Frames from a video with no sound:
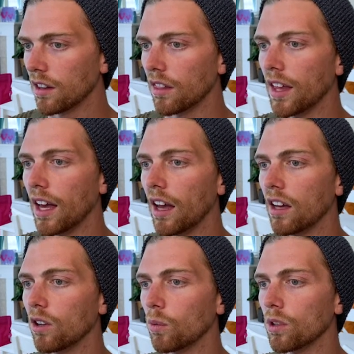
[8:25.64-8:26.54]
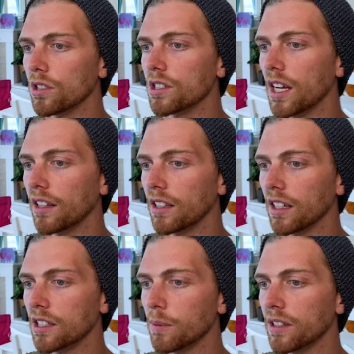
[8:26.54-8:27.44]
Then we'll set the
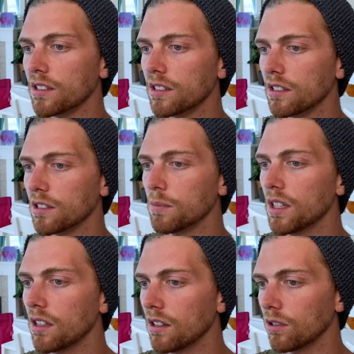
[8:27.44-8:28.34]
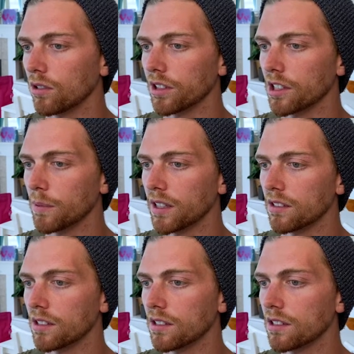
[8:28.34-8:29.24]
expenses to be all
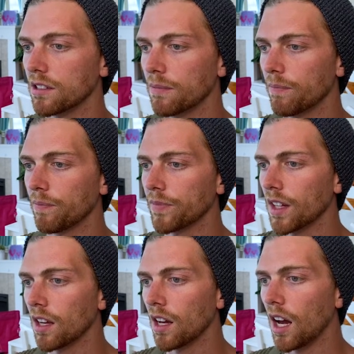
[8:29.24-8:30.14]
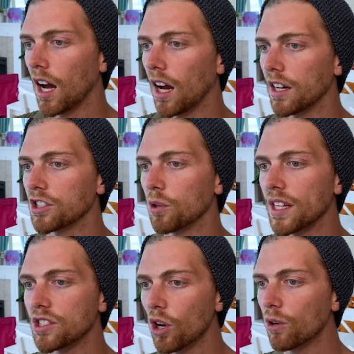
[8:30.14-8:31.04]
expenses. So
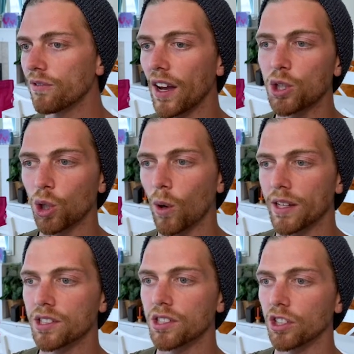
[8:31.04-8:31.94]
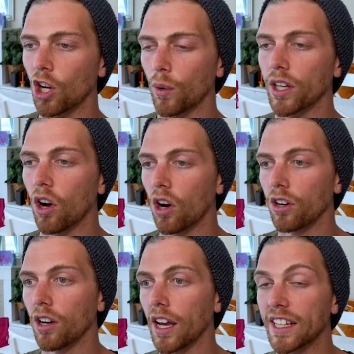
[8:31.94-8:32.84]
there's no fetch request going
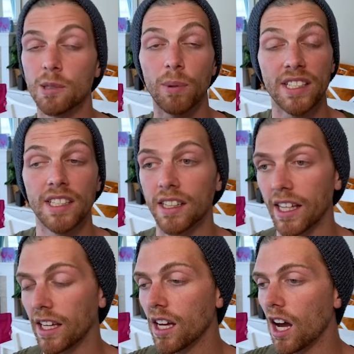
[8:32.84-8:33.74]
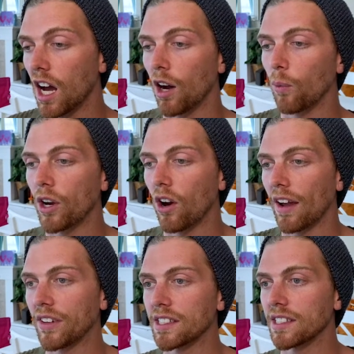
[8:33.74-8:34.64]
on explicitly. We're not
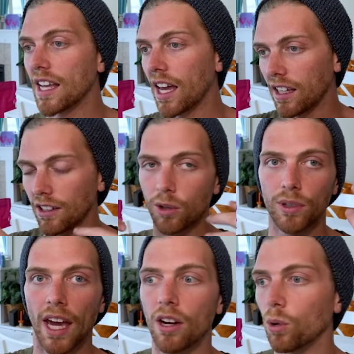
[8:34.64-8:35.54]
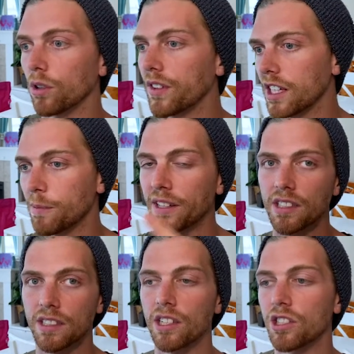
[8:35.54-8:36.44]
having to say, you know, get all of the
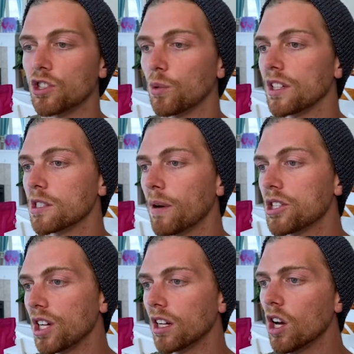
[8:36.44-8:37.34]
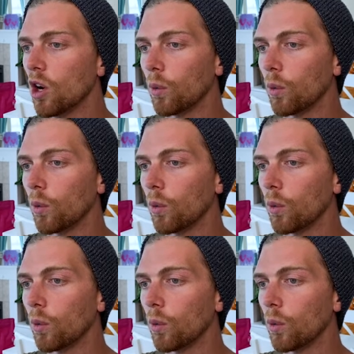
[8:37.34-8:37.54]
expenses that are to do with this budget.